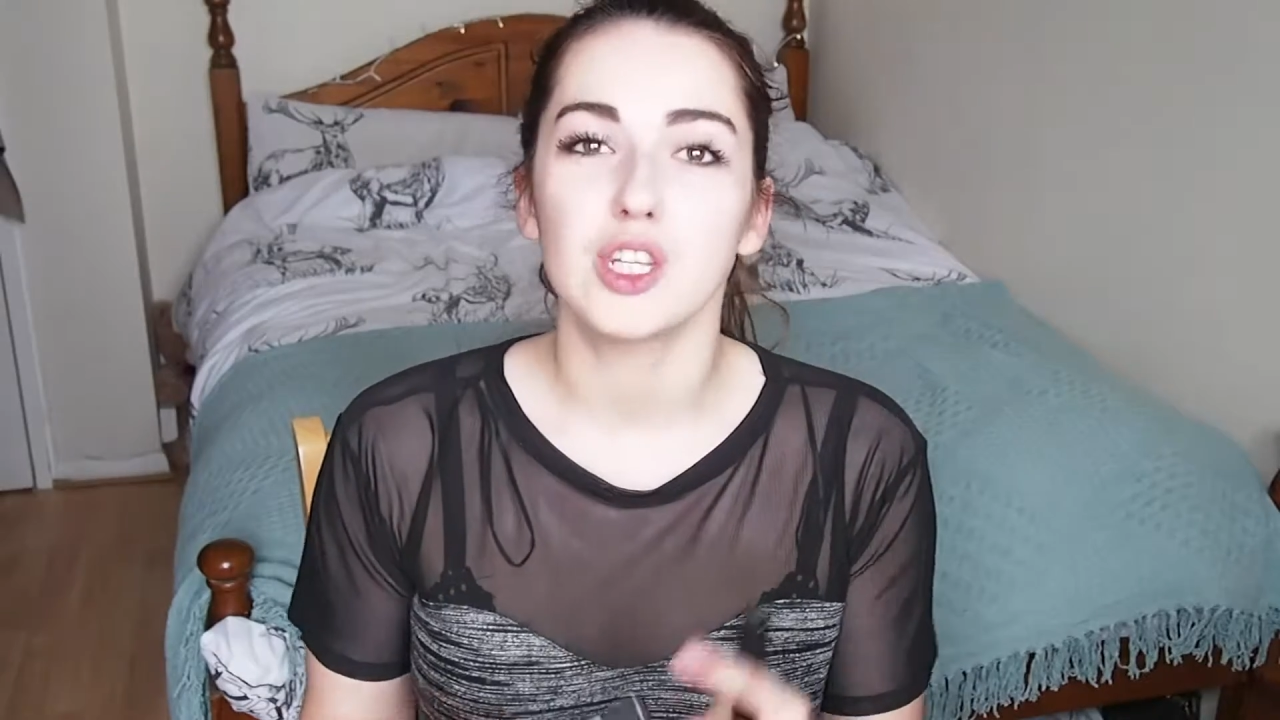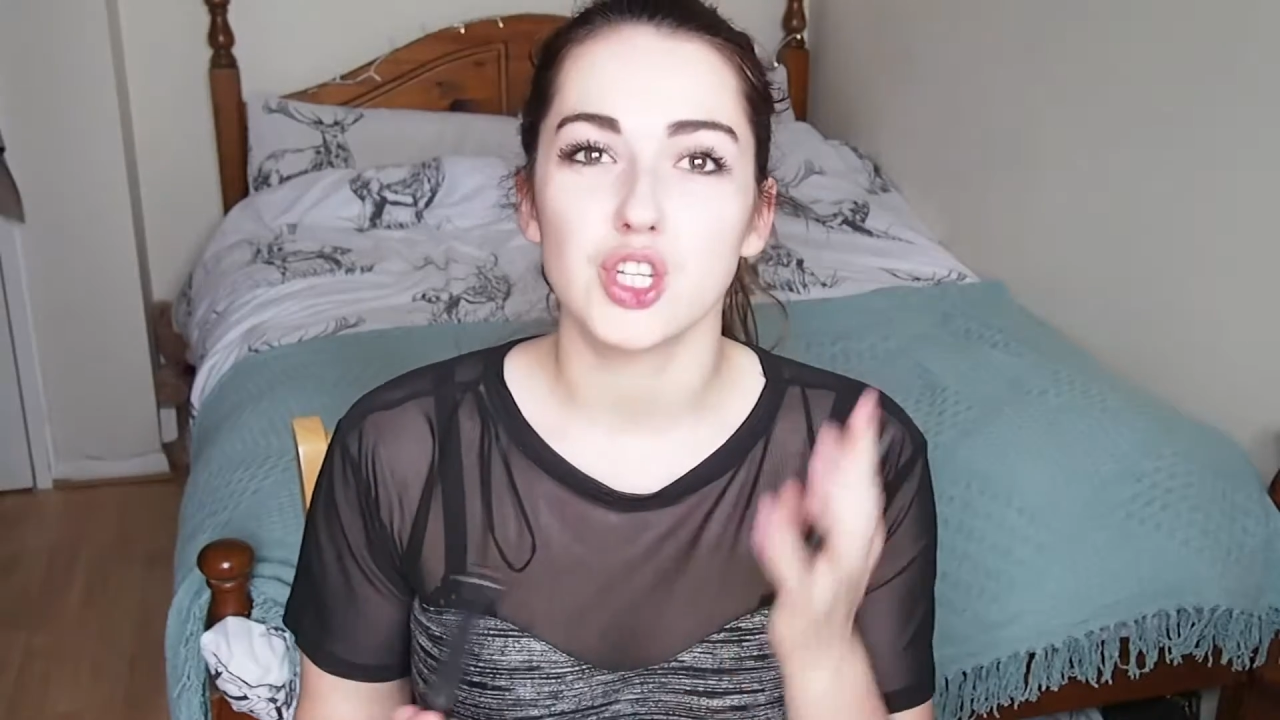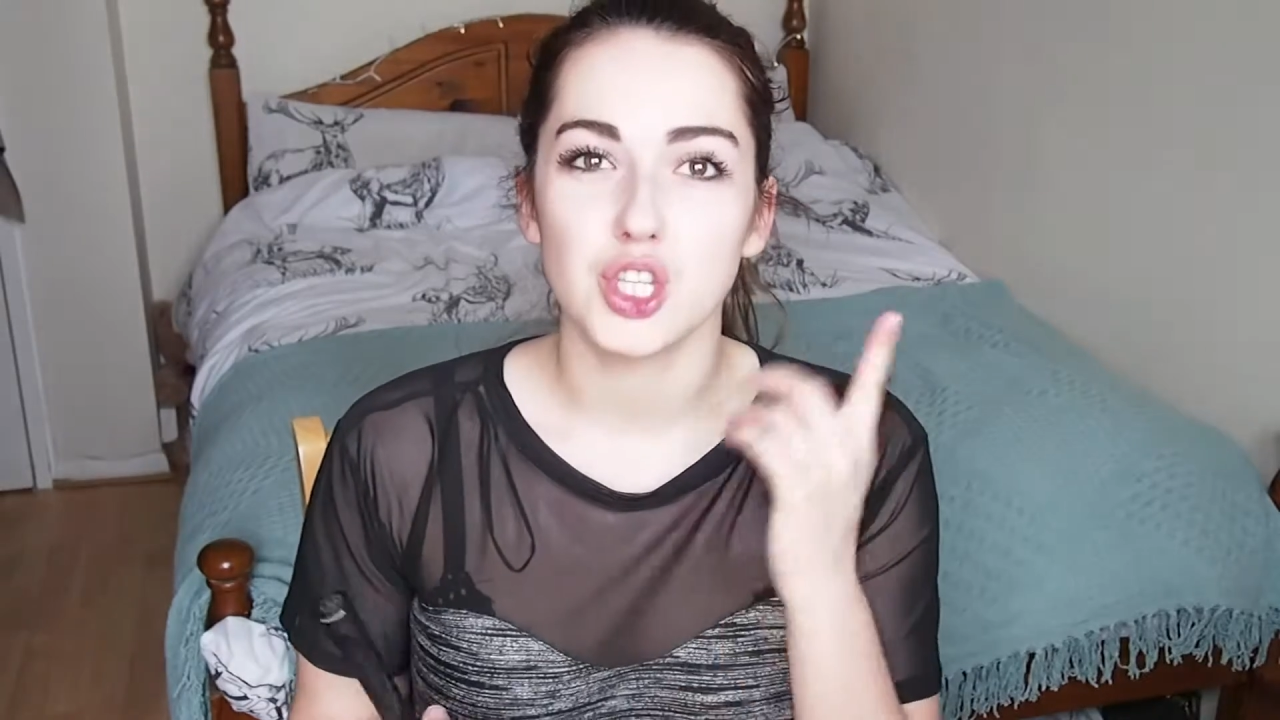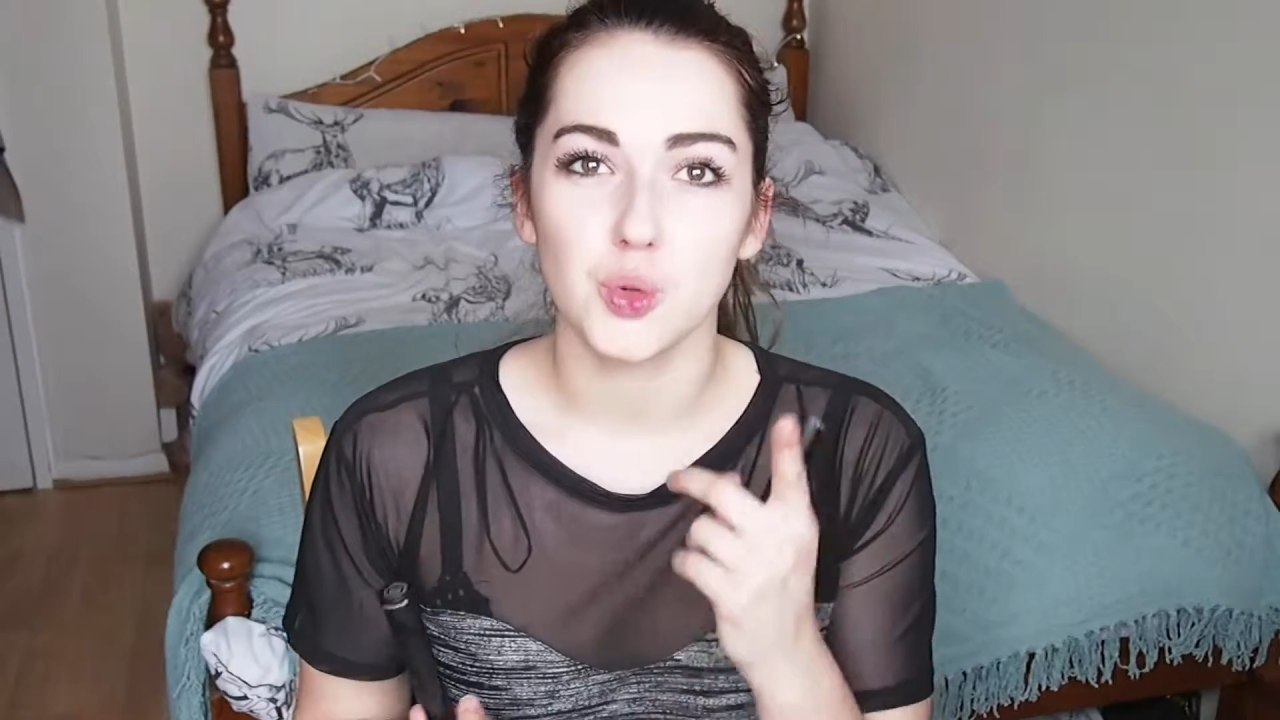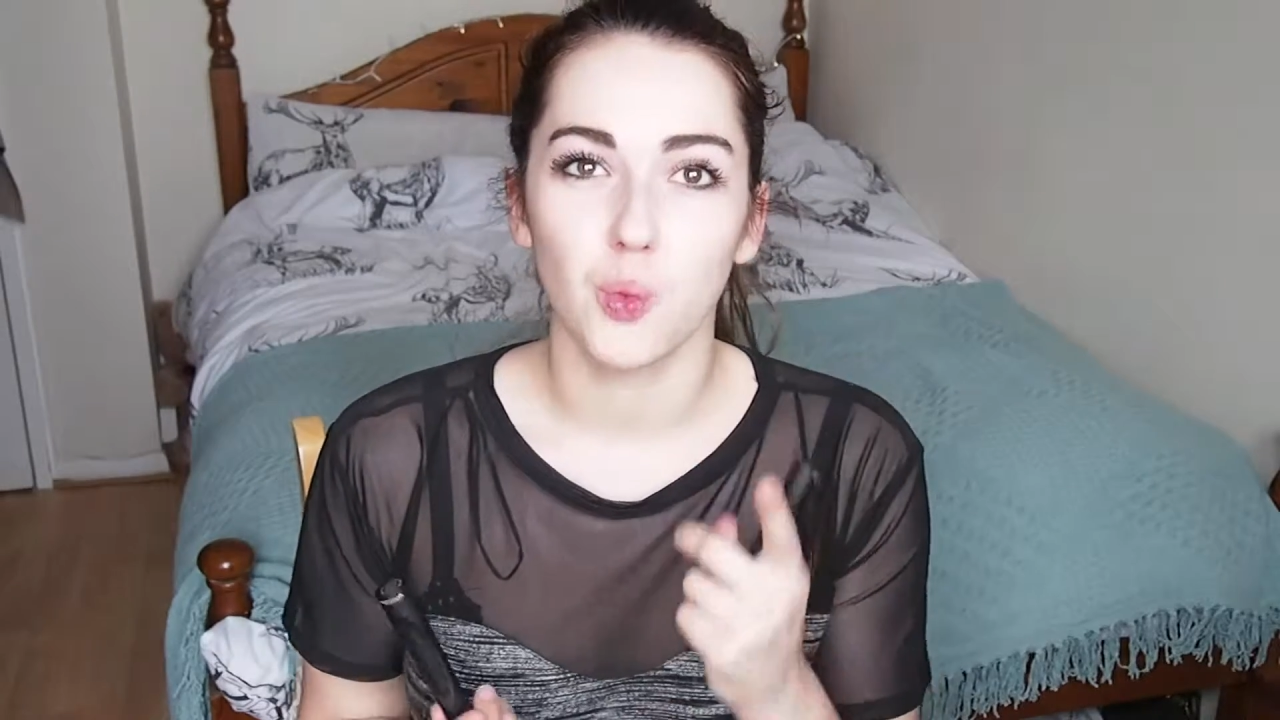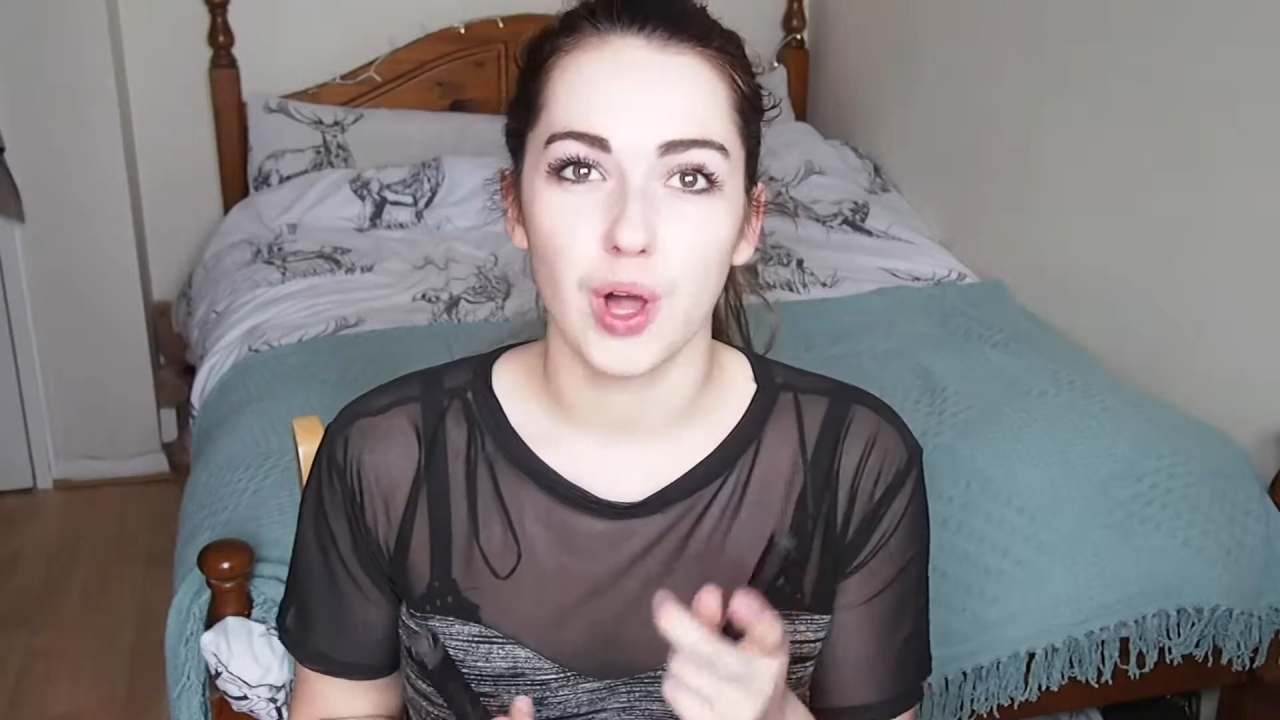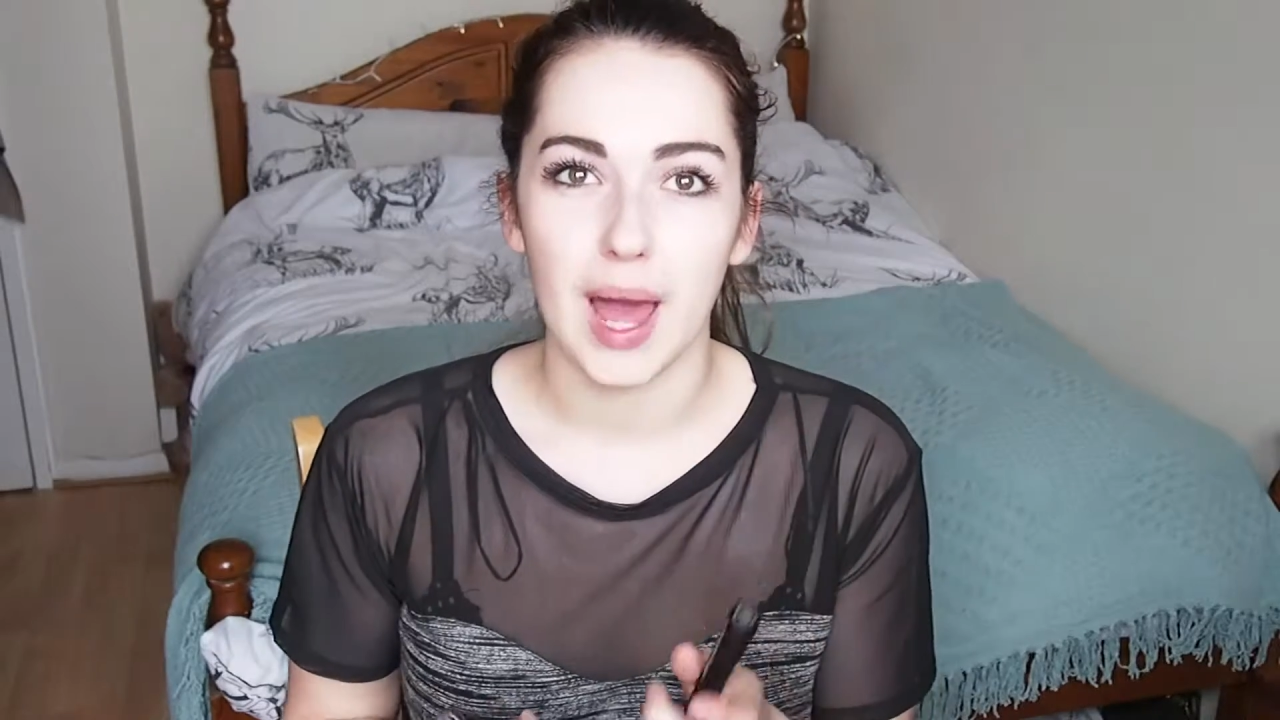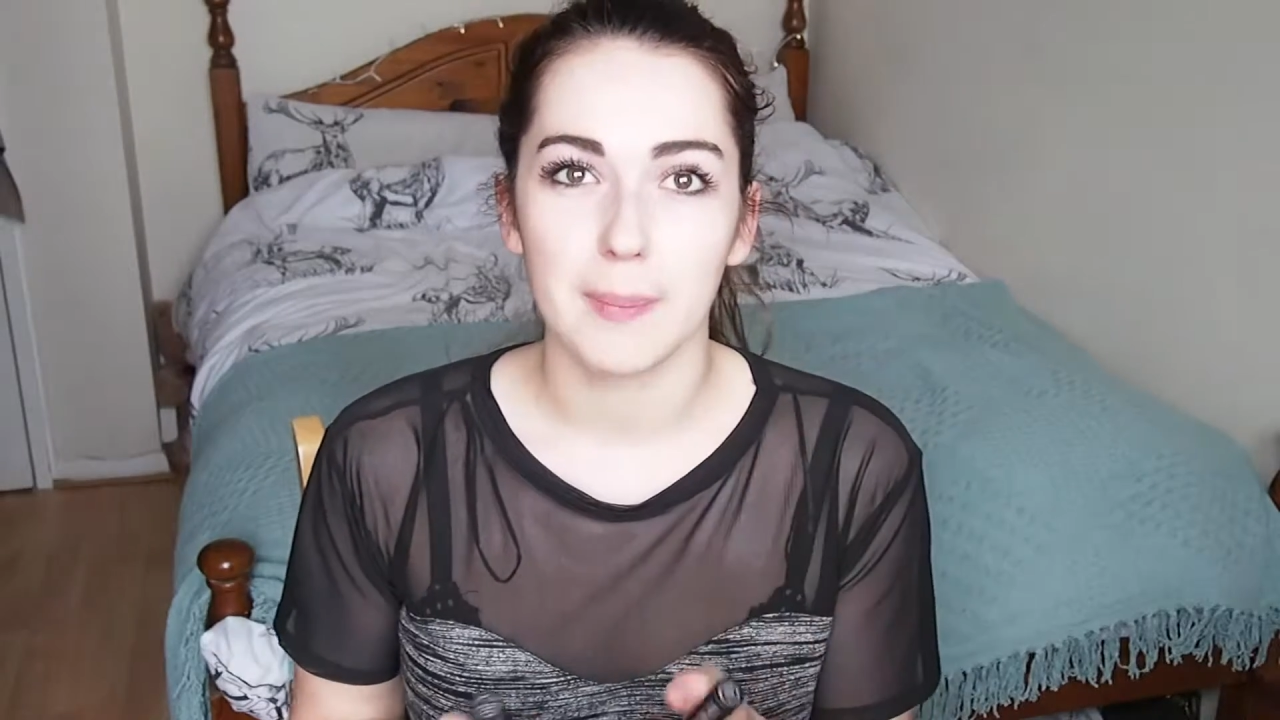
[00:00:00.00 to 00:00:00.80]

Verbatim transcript: just the one